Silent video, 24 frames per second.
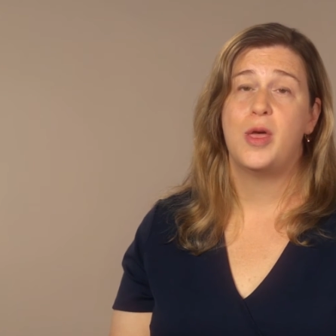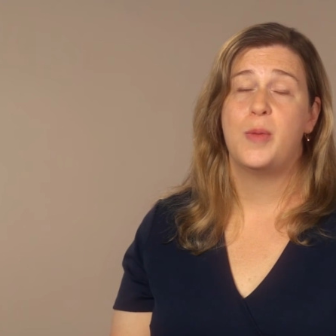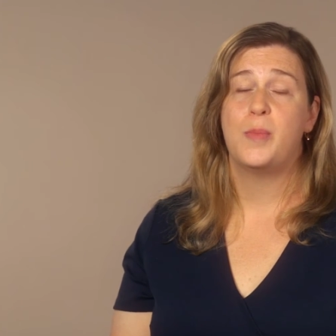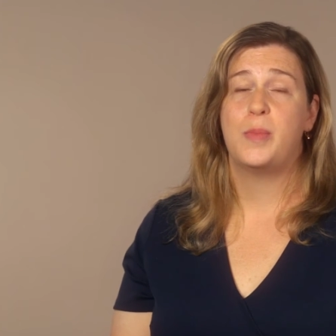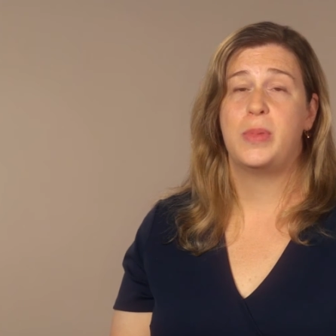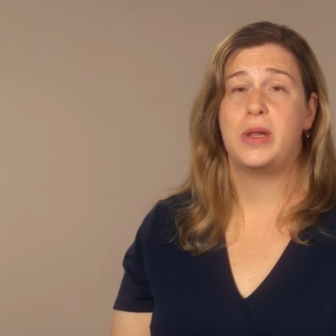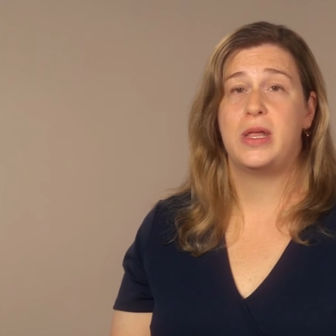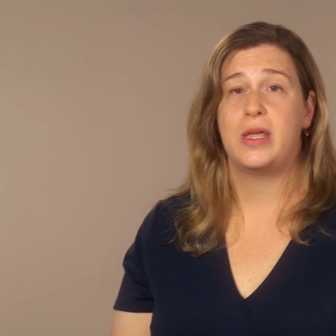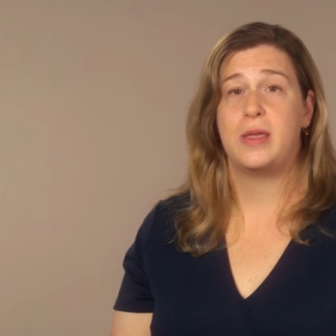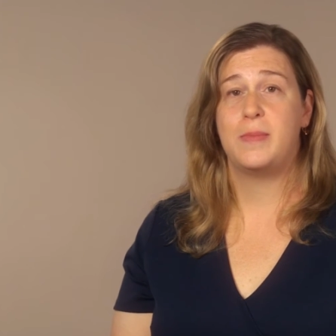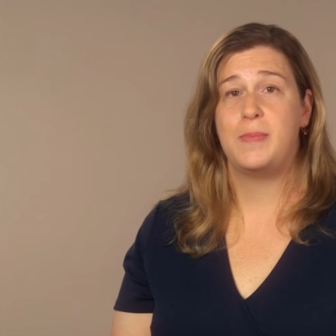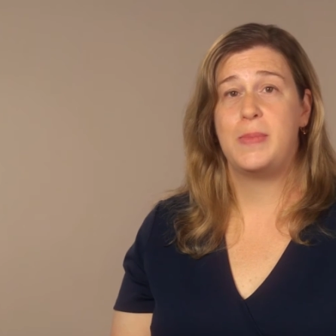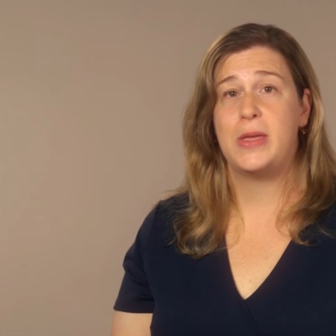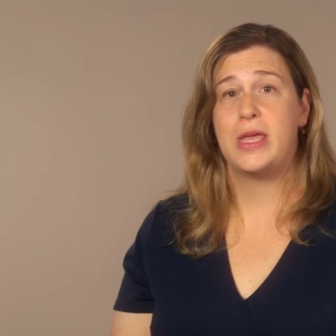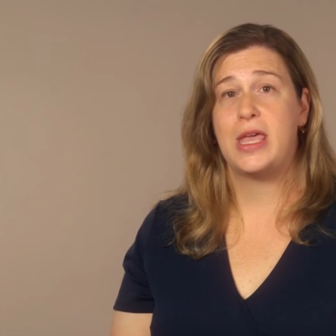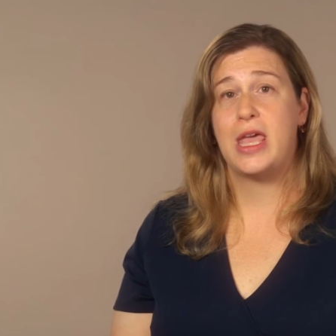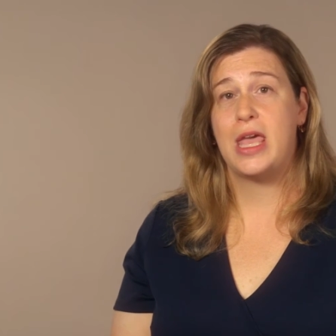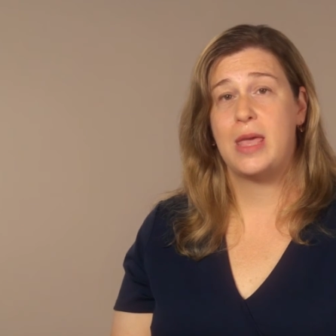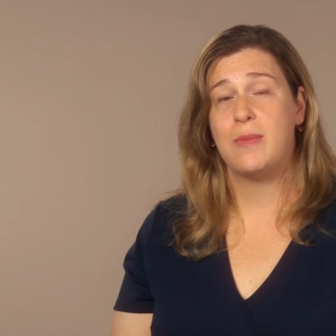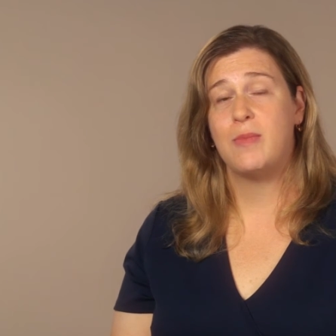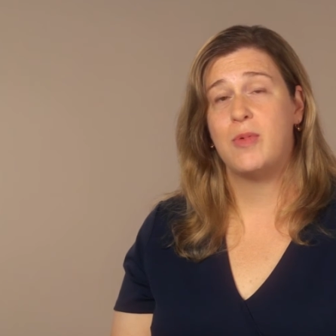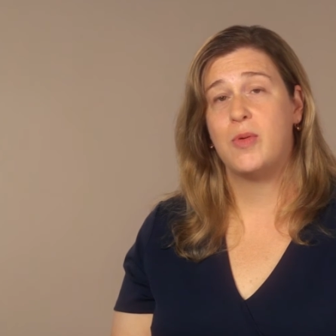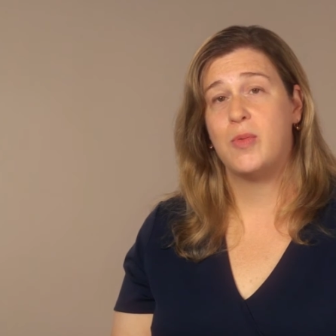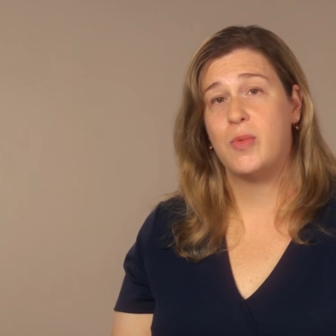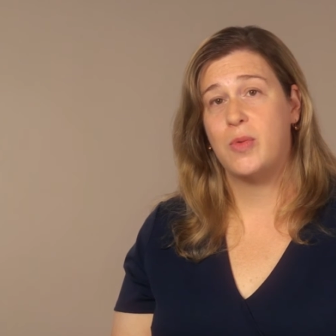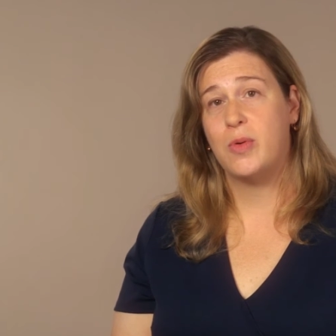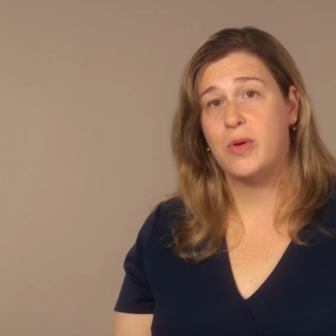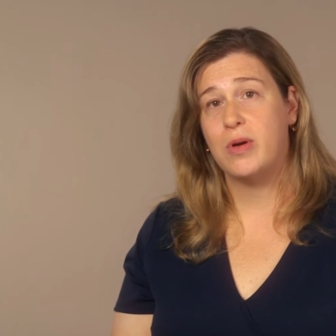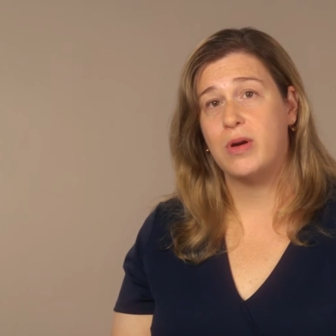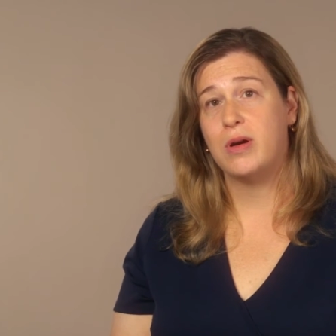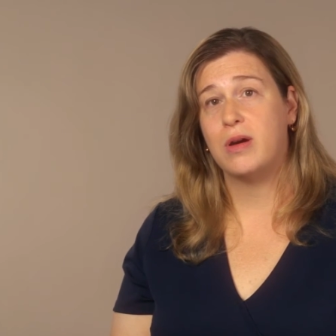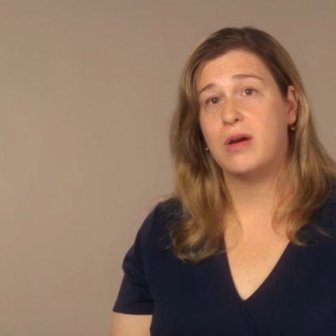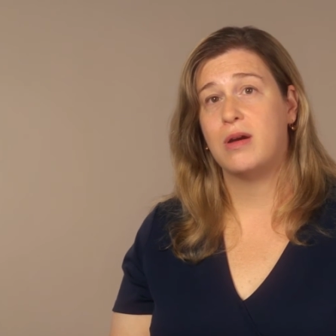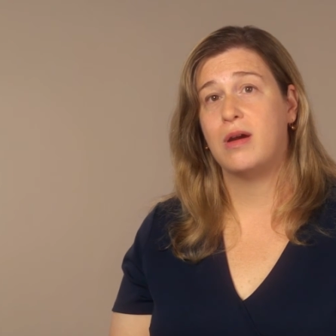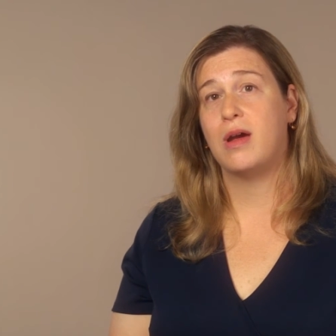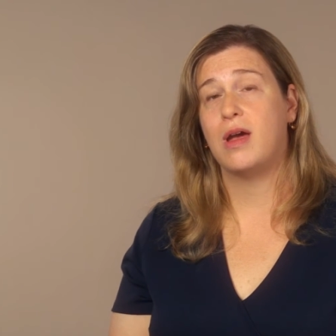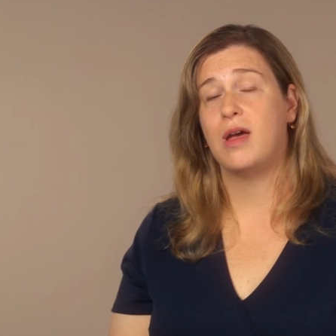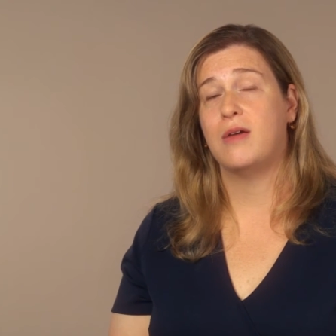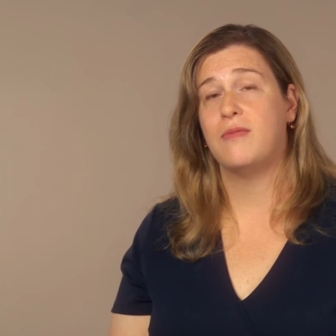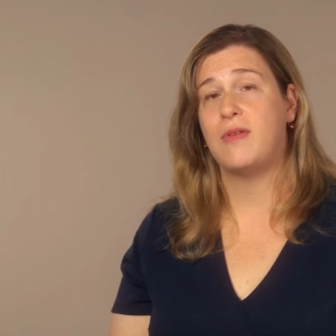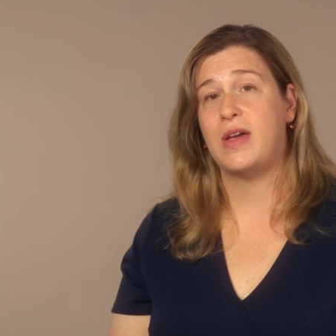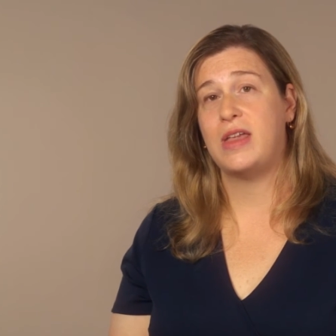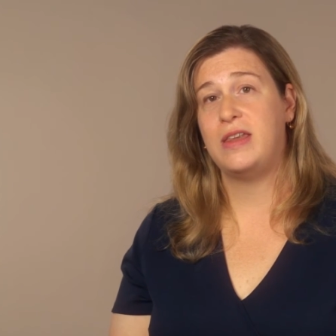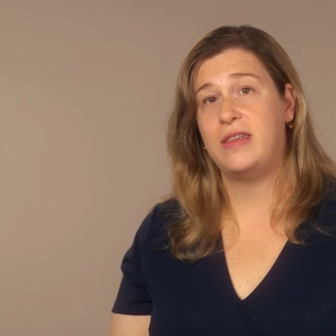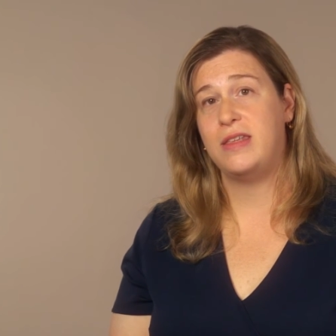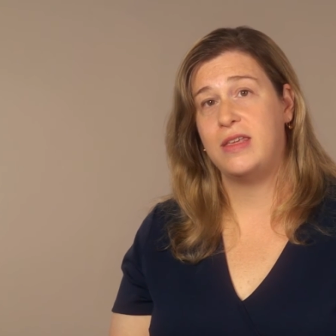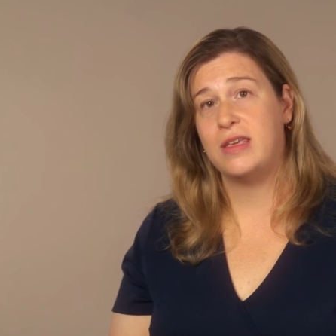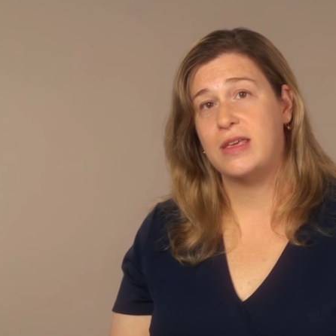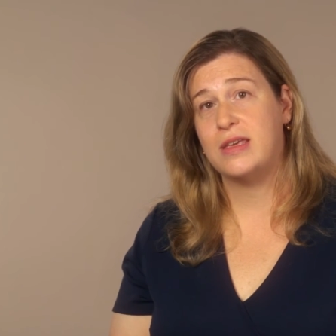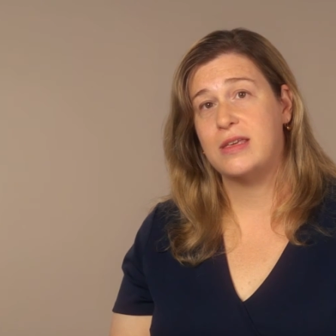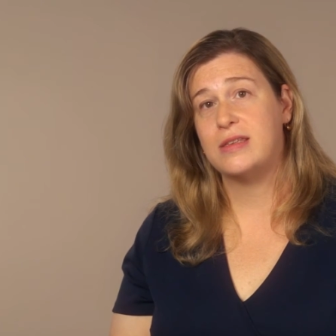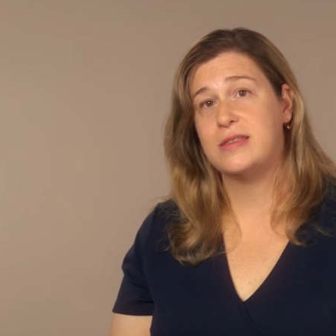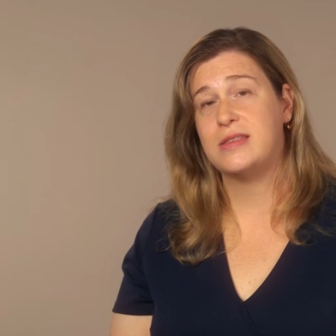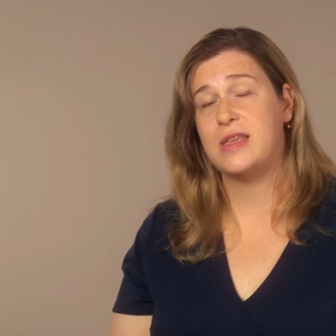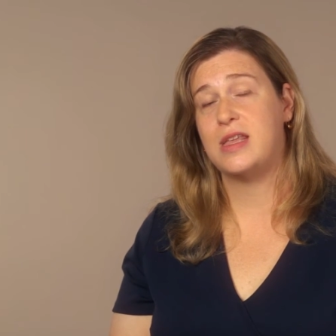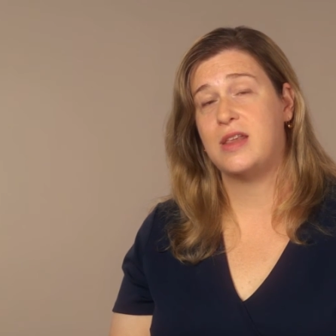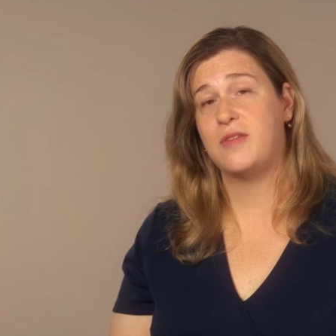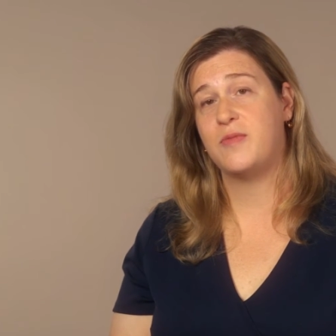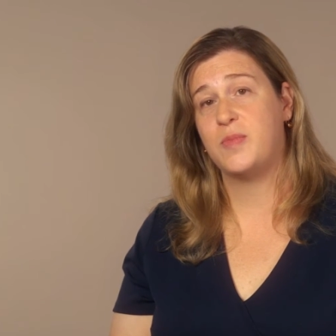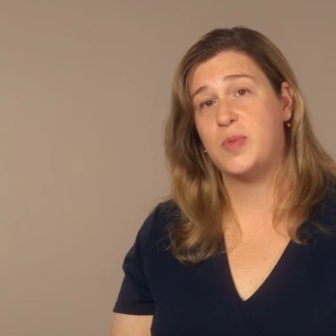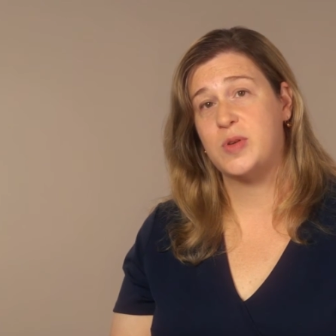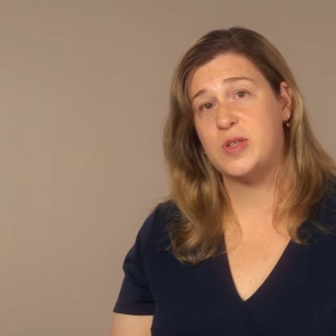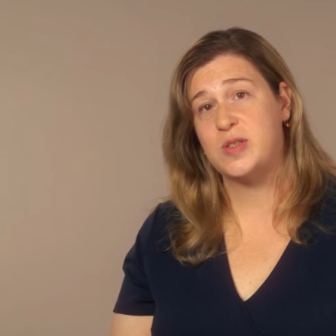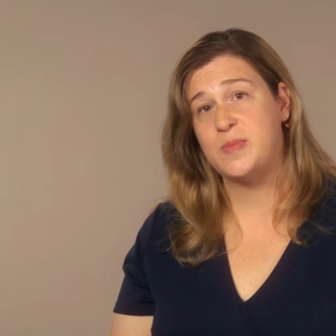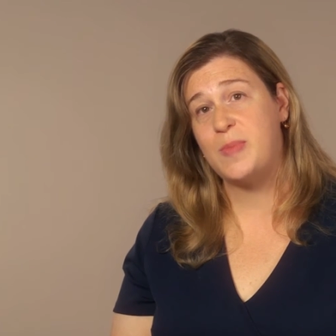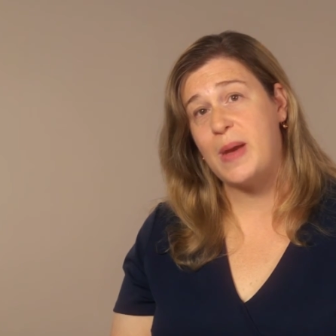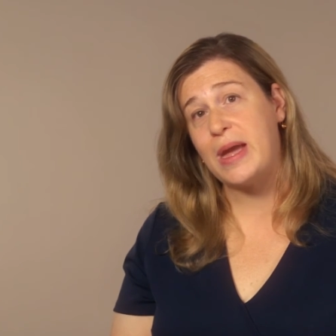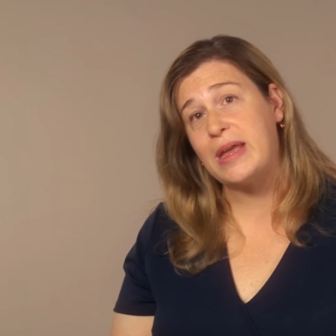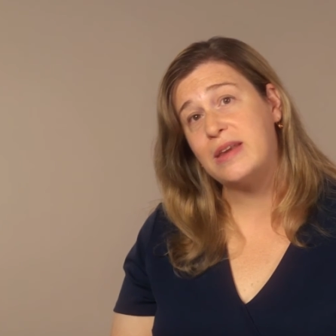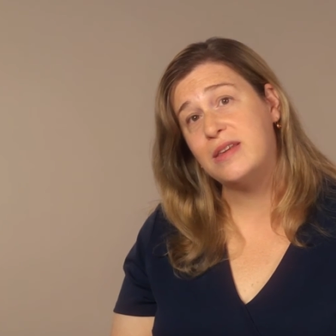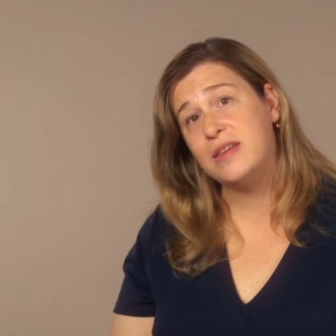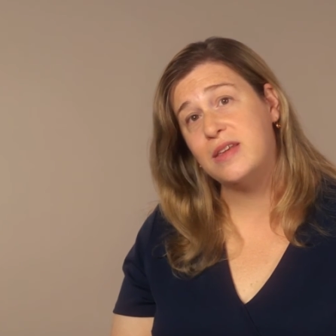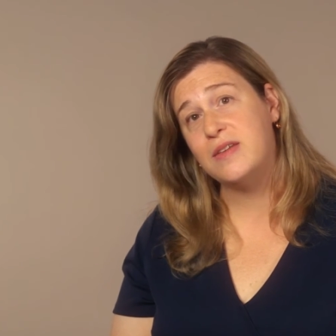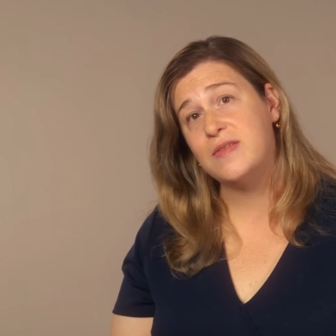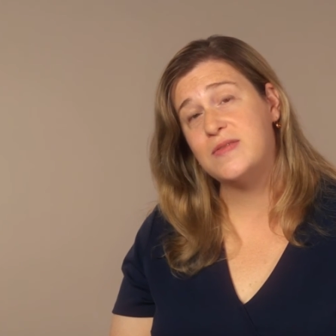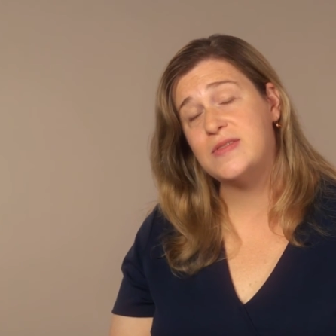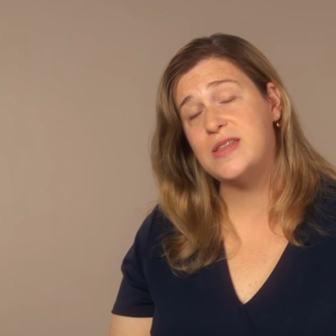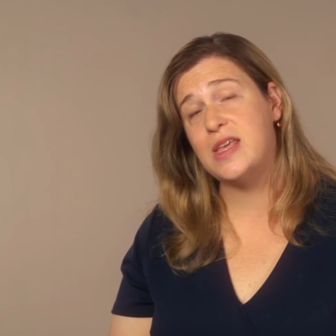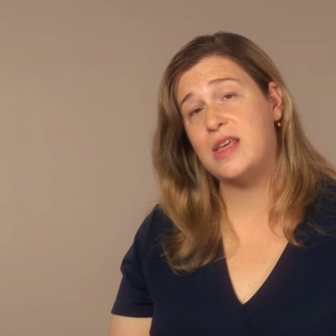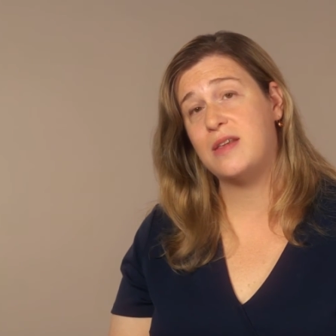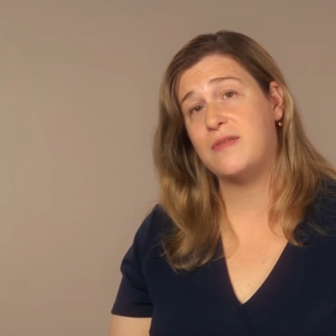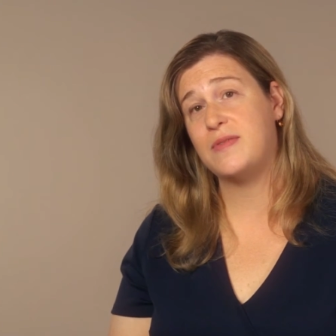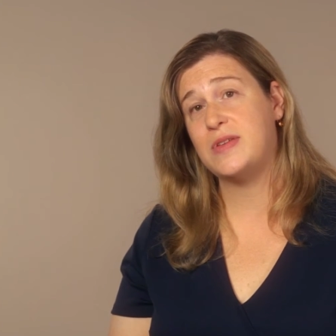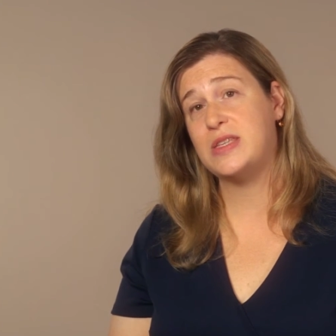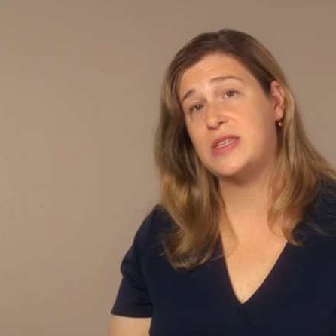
but it became a war of ideas and of perspectives and of